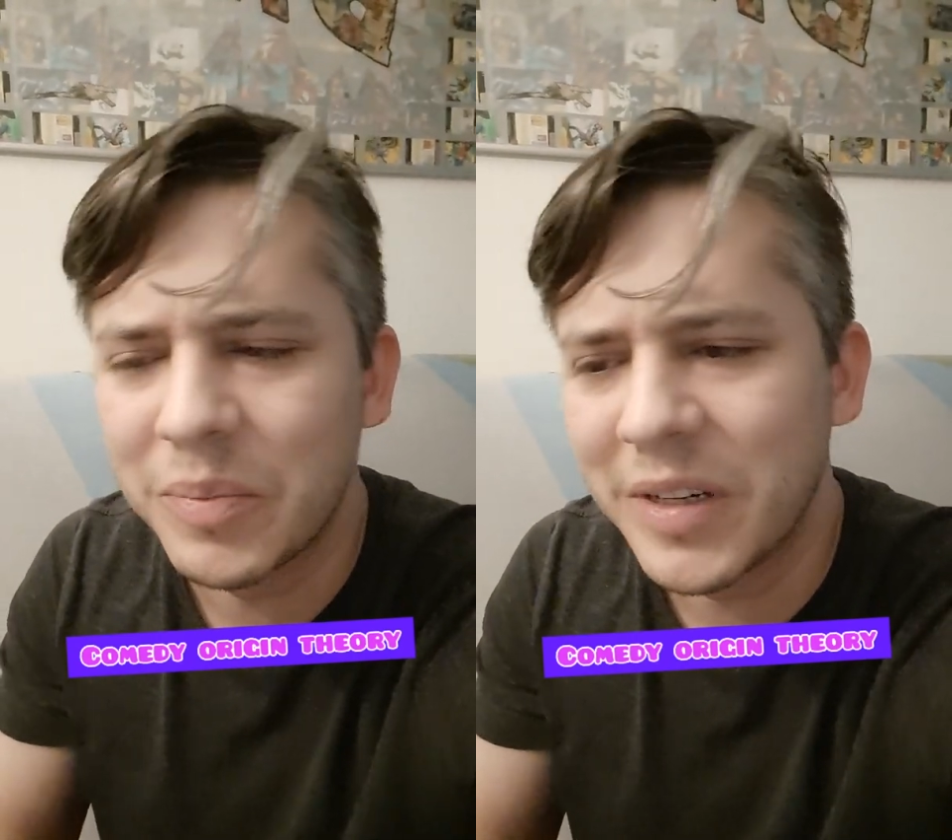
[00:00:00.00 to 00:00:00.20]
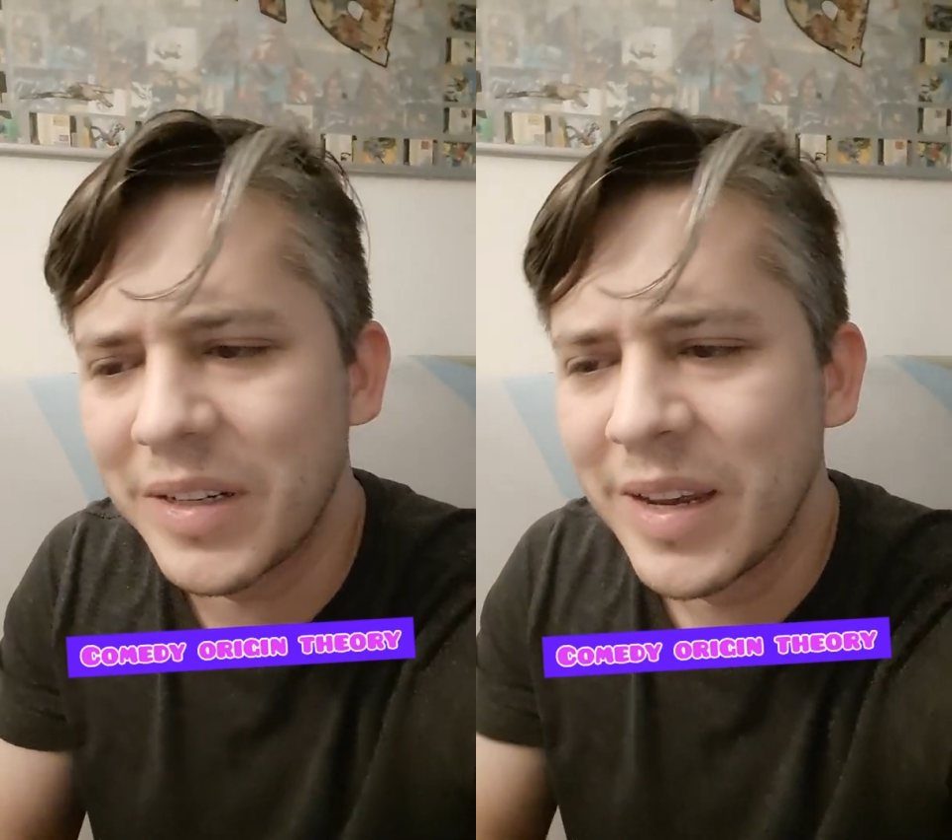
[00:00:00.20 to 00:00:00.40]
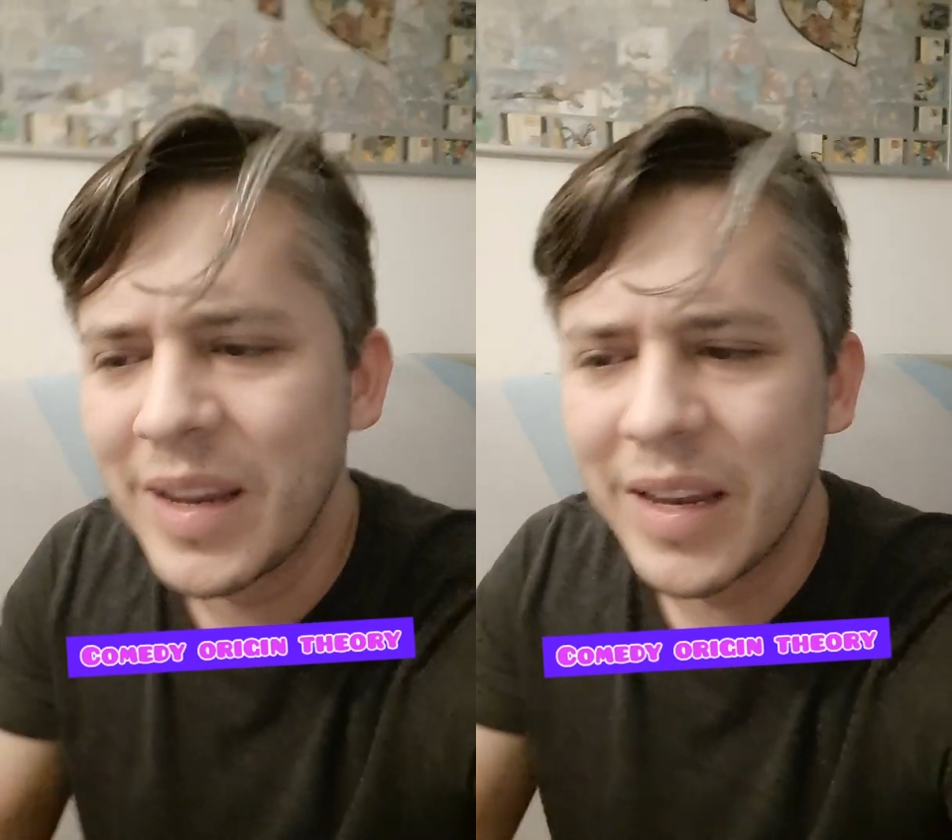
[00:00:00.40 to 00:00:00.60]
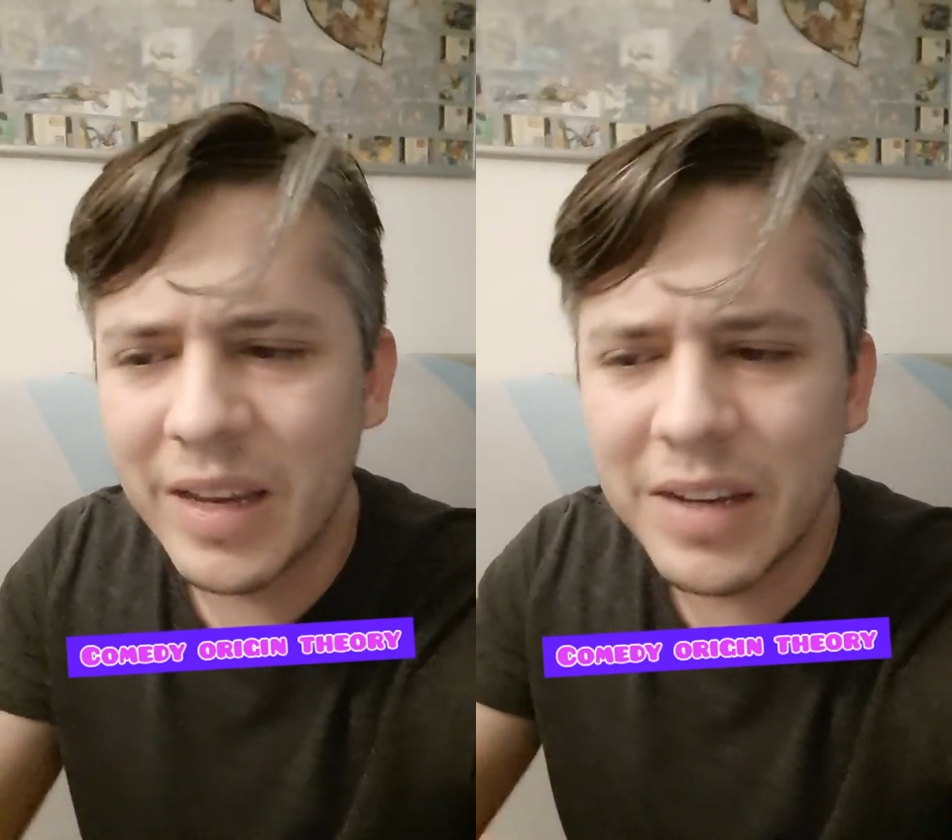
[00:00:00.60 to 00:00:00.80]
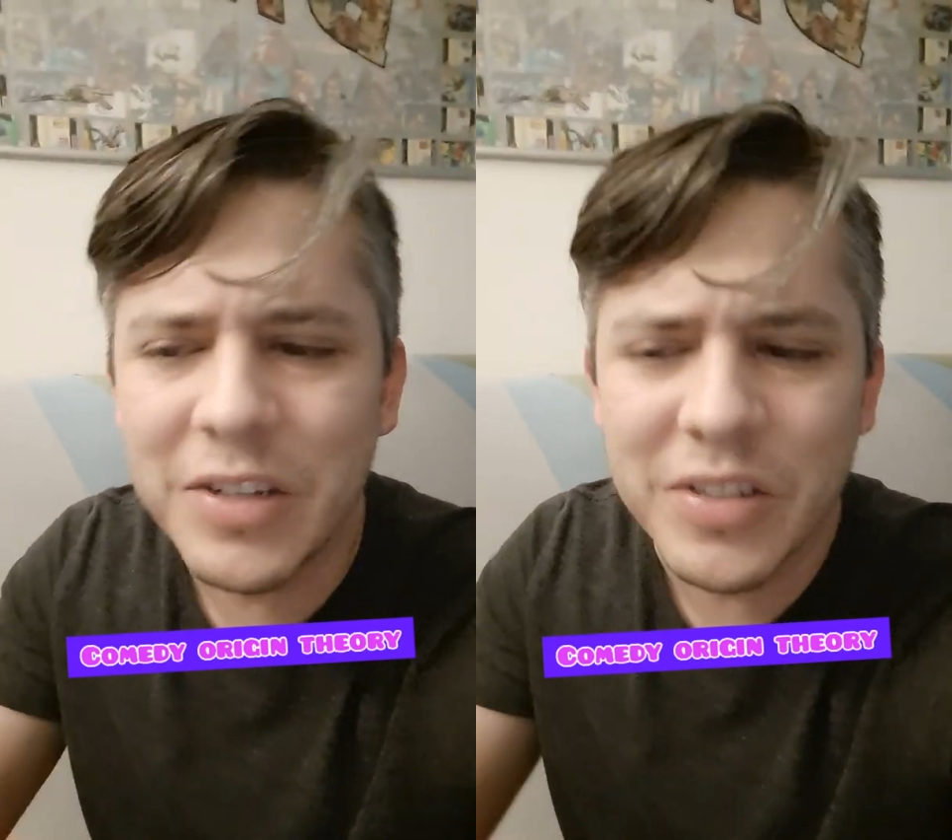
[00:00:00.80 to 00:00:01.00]
But
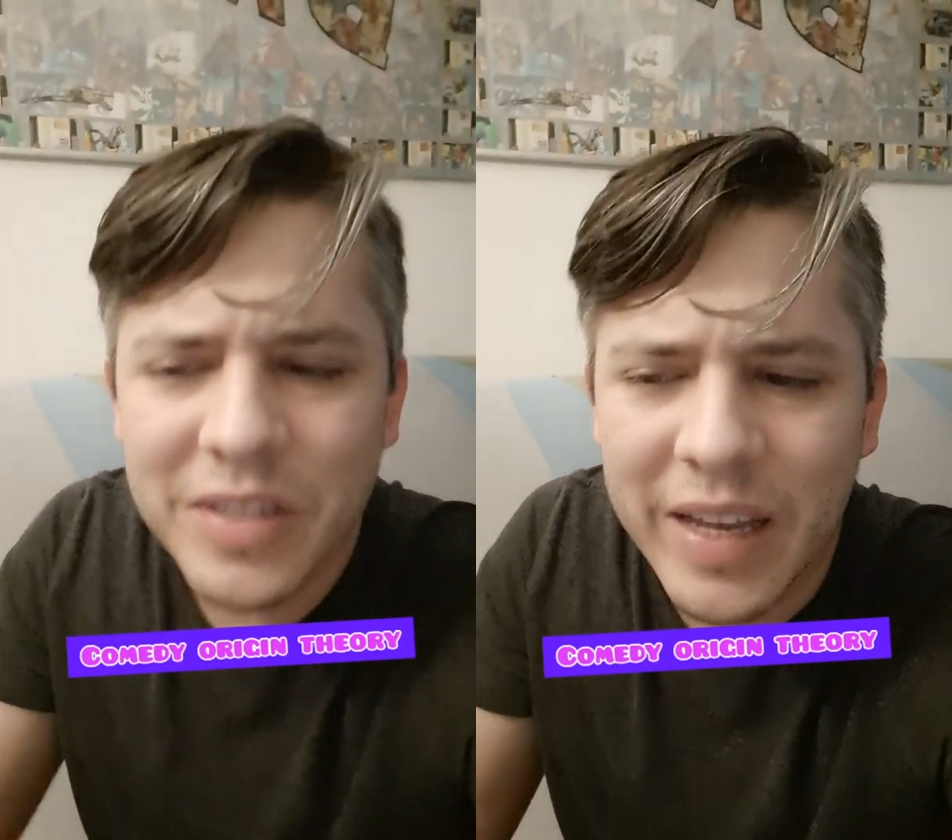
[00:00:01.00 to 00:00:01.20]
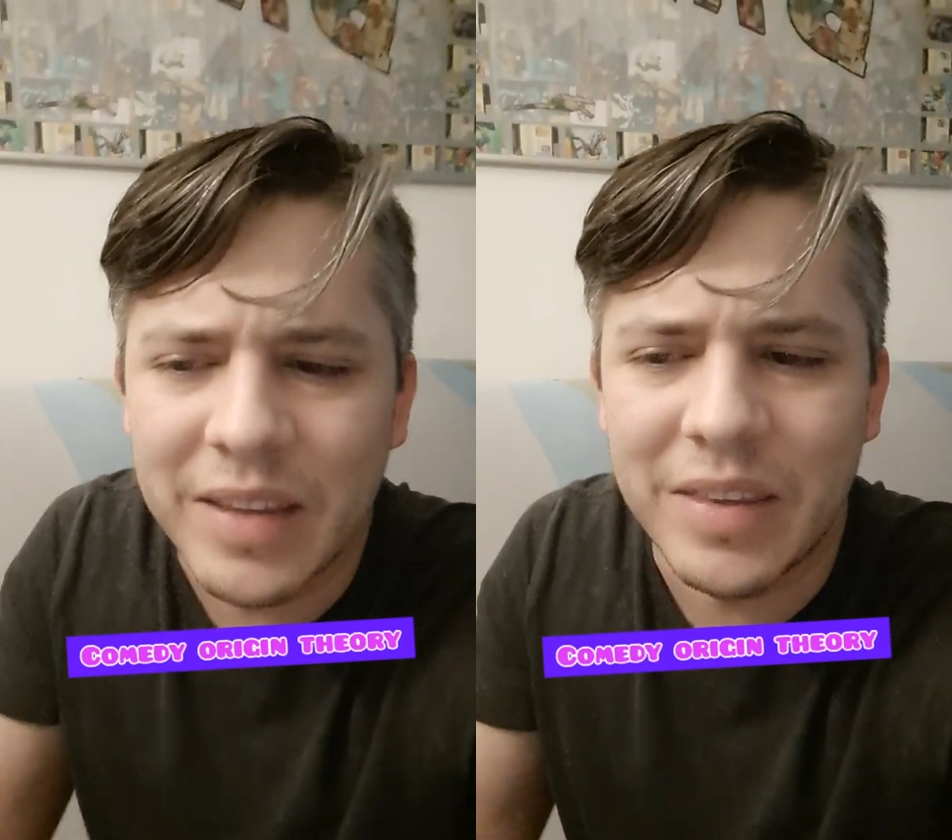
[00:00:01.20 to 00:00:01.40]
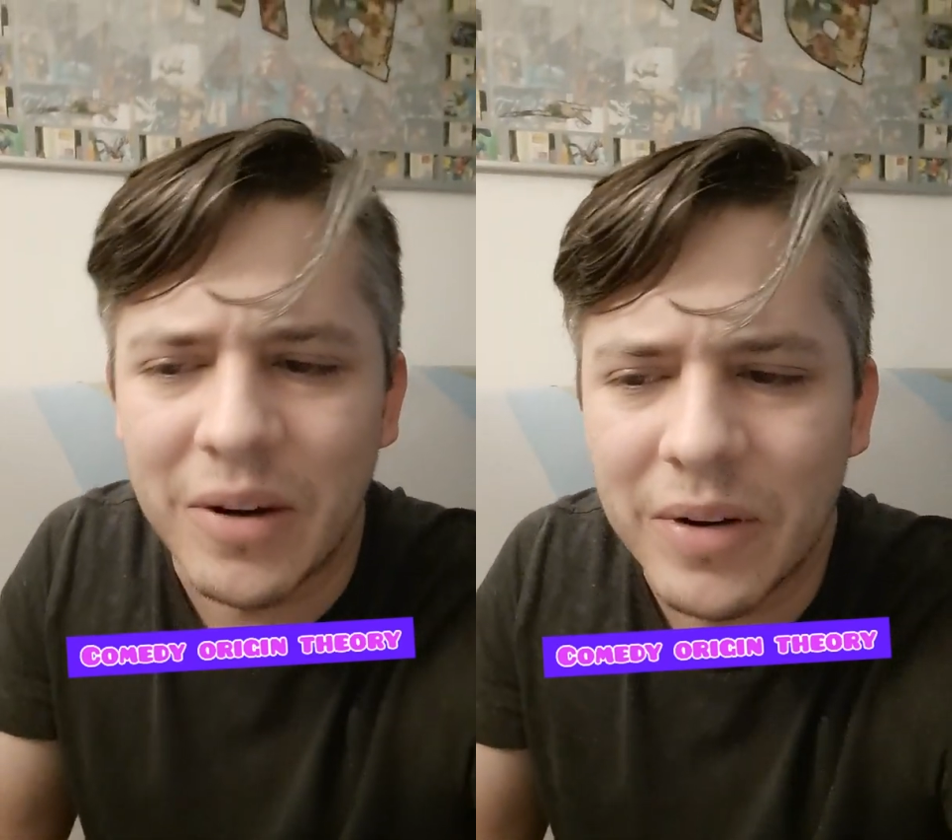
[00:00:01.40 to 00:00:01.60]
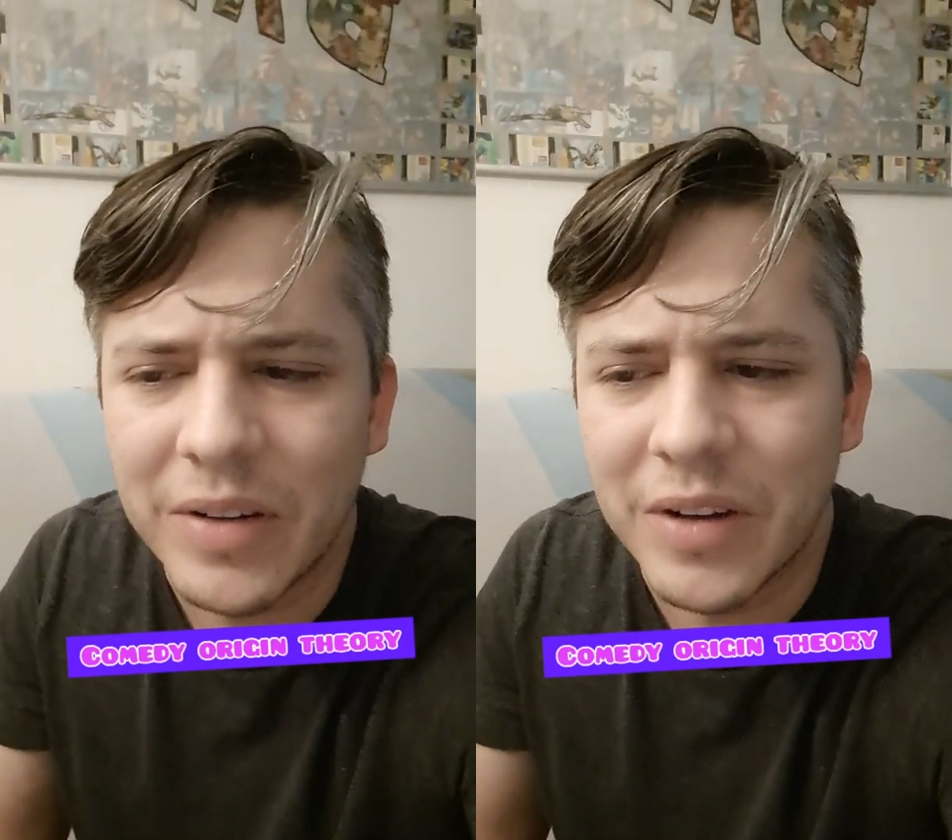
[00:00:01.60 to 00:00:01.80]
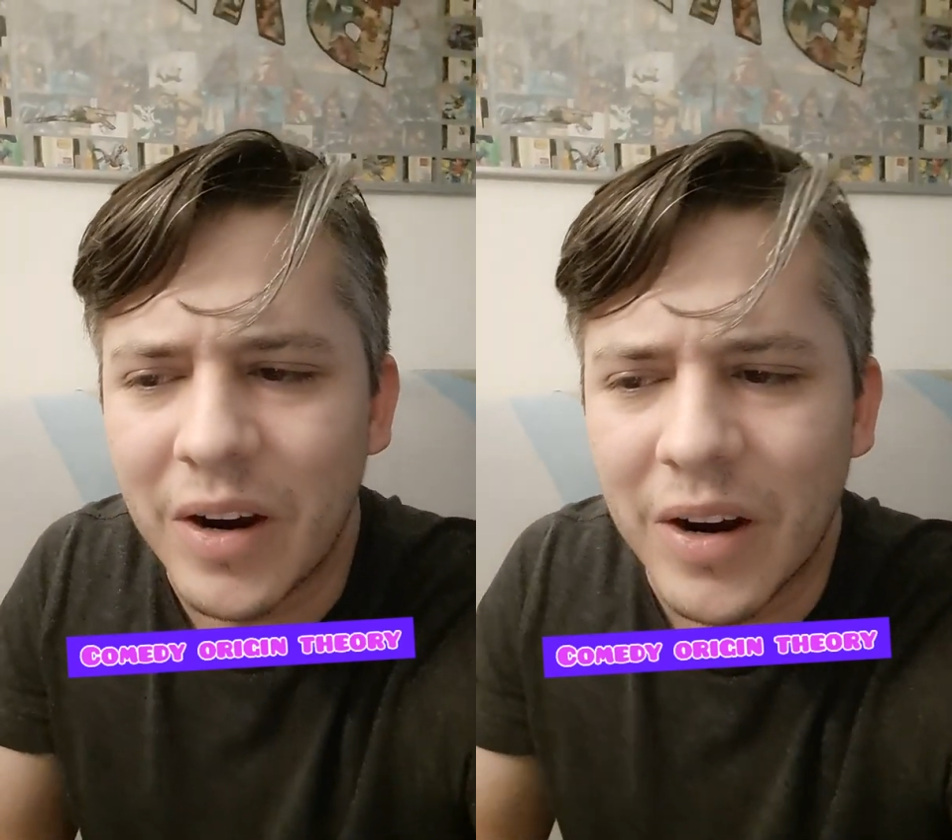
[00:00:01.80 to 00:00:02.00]
just like
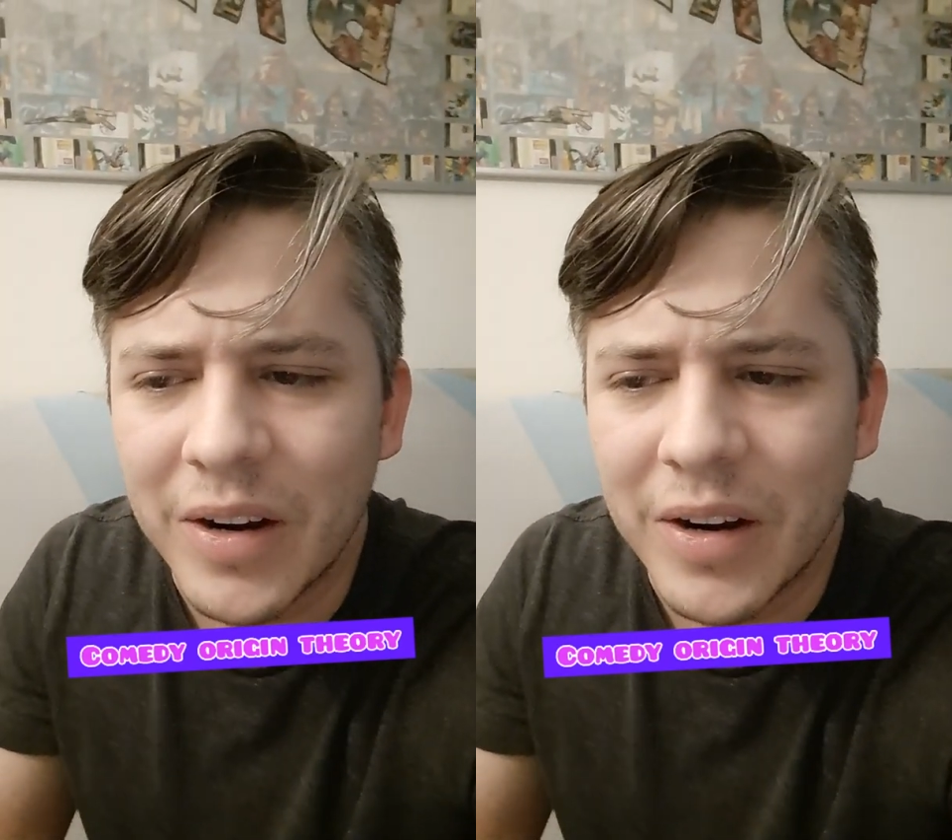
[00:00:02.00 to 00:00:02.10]
theories are,